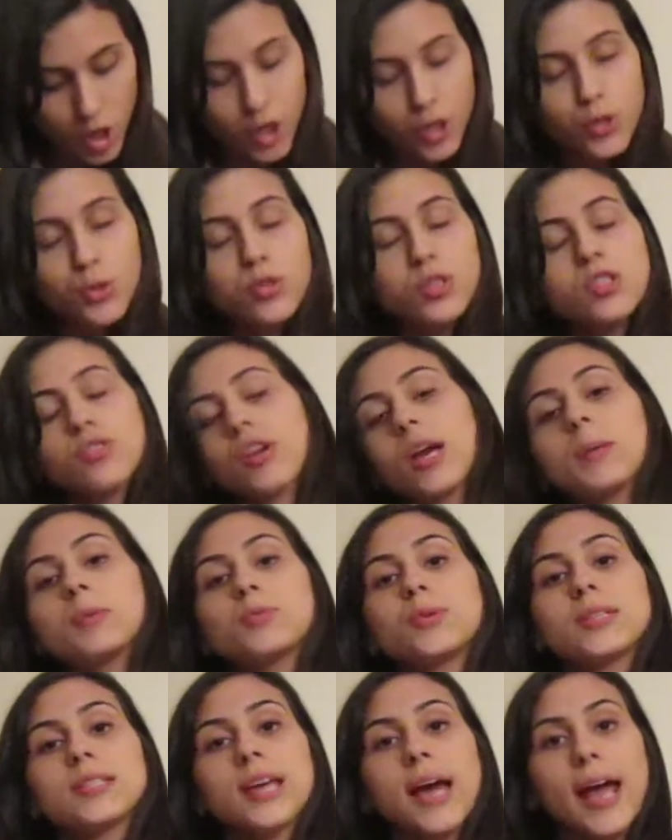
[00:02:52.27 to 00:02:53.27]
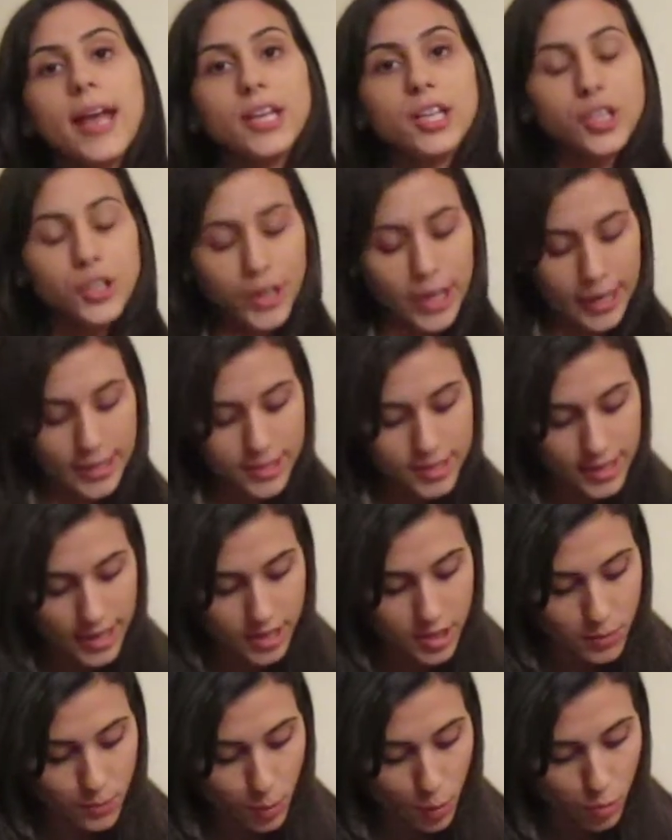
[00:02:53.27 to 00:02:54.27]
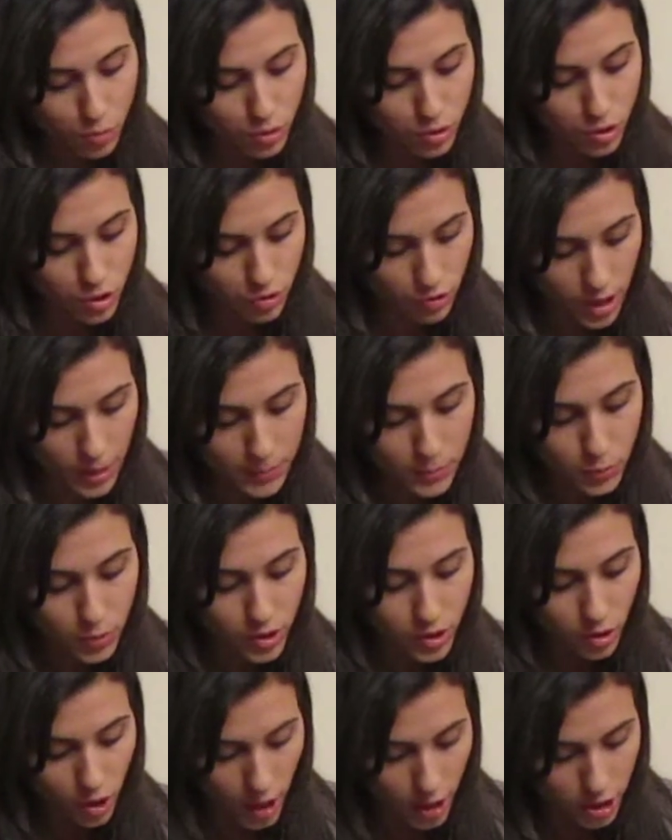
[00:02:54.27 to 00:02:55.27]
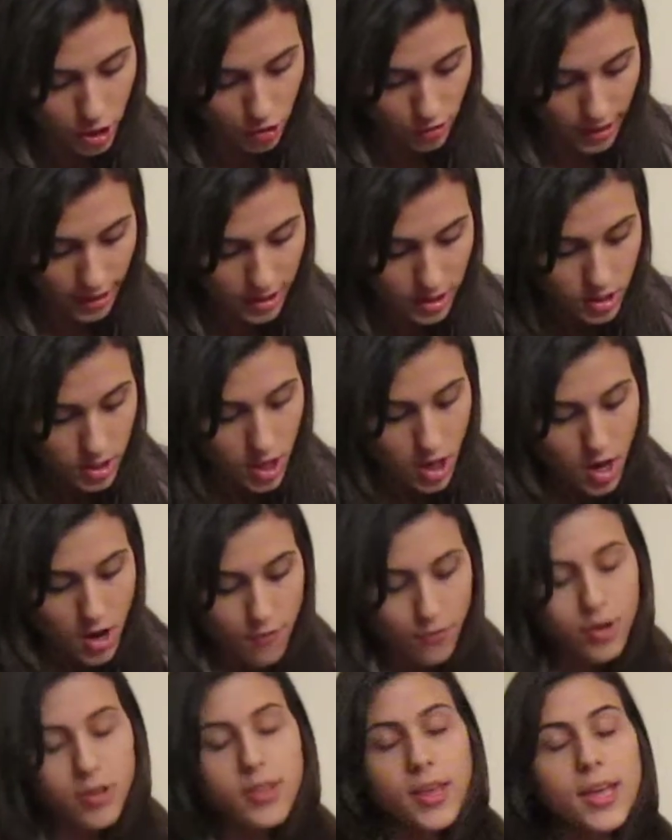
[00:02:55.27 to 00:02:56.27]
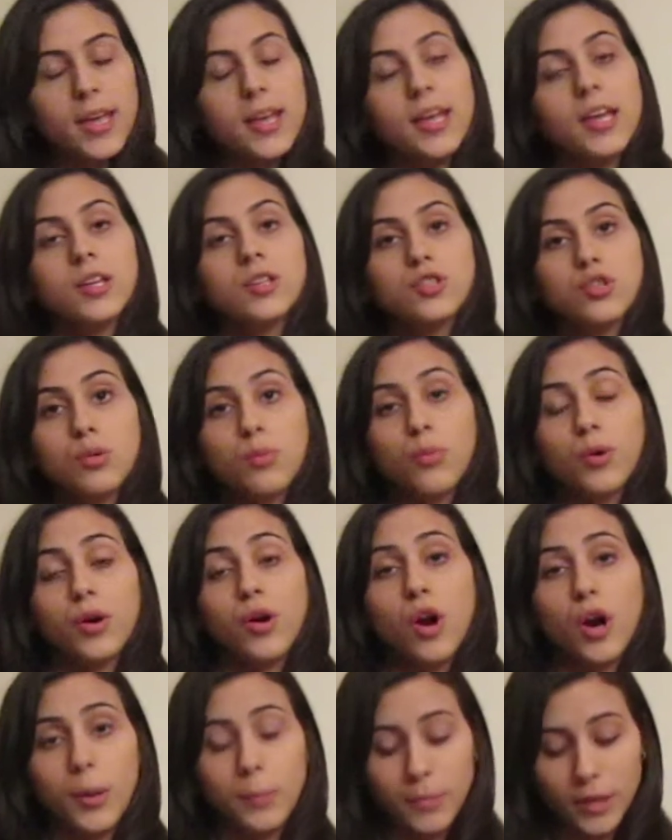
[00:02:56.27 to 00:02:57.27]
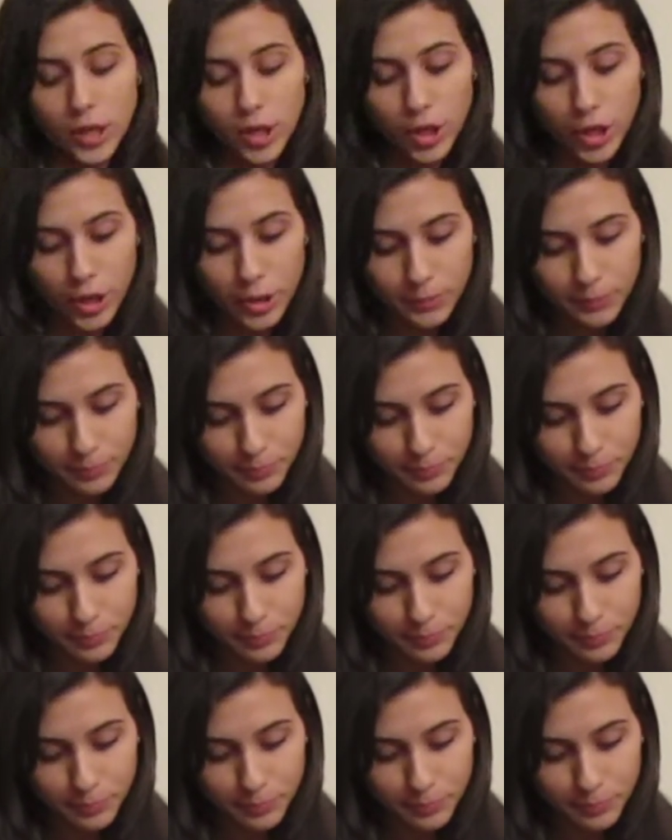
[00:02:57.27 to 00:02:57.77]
Use scrubs with tiny grains as opposed to scrubs with large grains, for they can do more harm than good.